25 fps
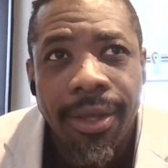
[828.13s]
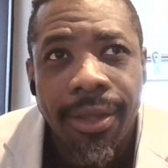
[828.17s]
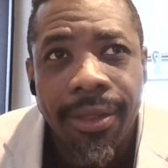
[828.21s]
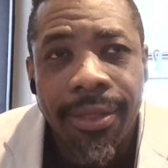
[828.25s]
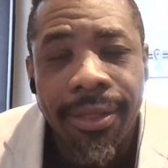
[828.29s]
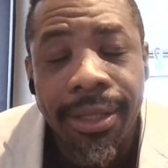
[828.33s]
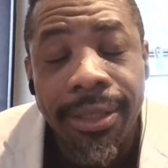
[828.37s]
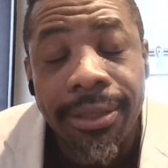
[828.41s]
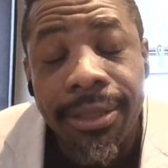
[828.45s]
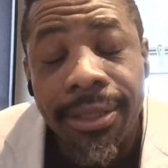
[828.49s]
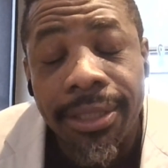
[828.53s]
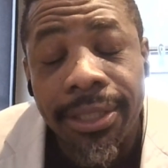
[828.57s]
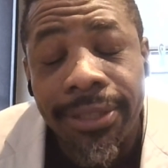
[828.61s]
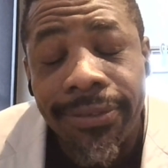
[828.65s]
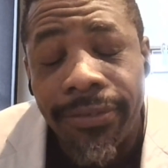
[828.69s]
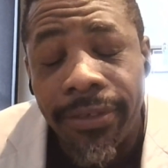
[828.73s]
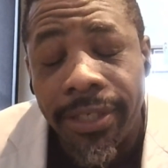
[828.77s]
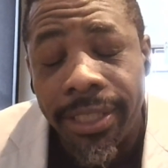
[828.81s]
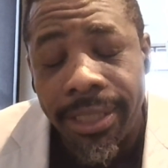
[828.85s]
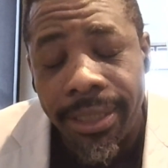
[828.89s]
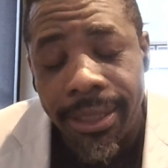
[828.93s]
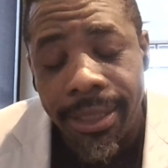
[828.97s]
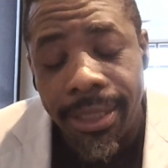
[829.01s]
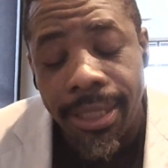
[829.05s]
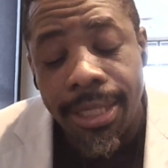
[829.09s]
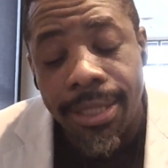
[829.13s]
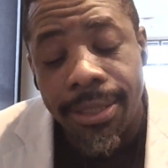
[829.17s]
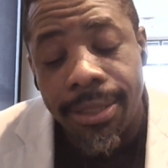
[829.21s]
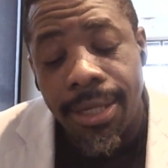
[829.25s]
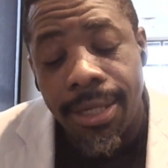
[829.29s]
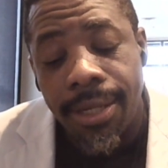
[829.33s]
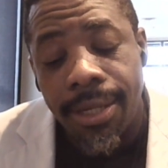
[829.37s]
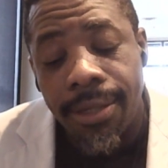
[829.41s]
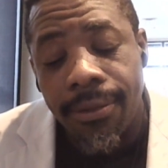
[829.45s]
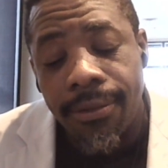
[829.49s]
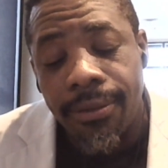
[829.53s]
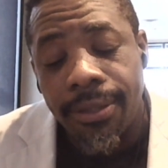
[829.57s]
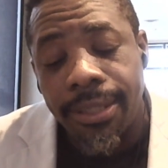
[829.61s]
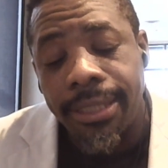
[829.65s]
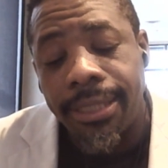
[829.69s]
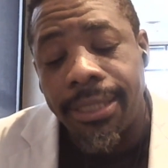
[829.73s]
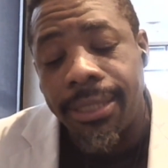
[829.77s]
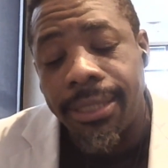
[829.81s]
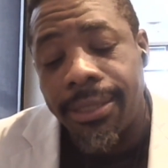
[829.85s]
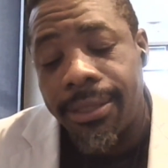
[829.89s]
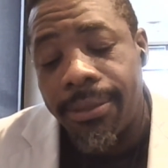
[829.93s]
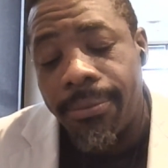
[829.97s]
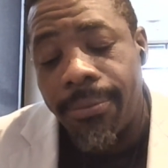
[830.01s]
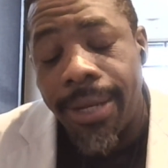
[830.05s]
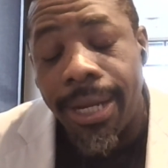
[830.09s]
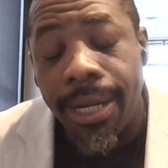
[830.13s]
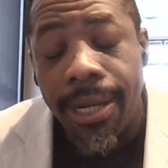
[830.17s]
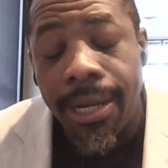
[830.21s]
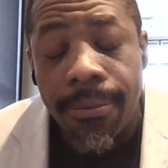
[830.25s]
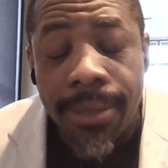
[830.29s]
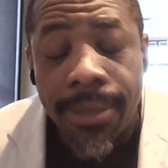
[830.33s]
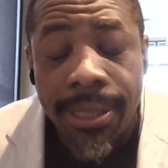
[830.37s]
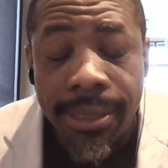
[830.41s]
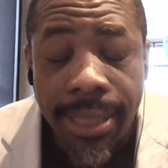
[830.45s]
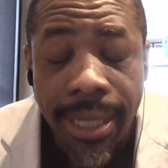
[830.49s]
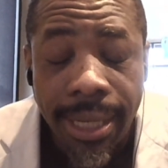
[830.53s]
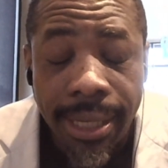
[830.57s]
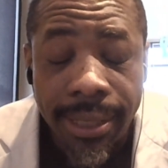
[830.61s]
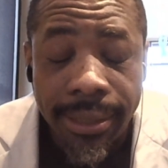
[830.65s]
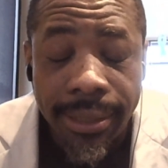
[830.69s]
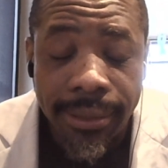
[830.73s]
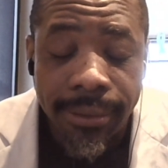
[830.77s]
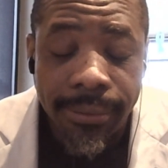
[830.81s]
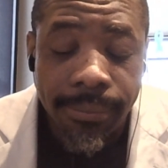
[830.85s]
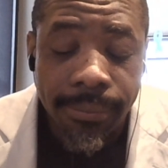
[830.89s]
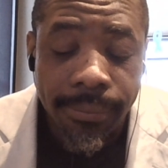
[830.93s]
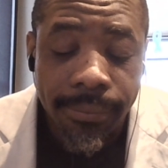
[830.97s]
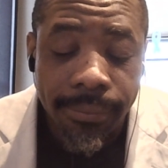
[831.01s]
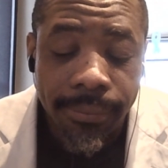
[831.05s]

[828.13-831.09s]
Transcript: This is Freshteadesign 360. My name is Taz.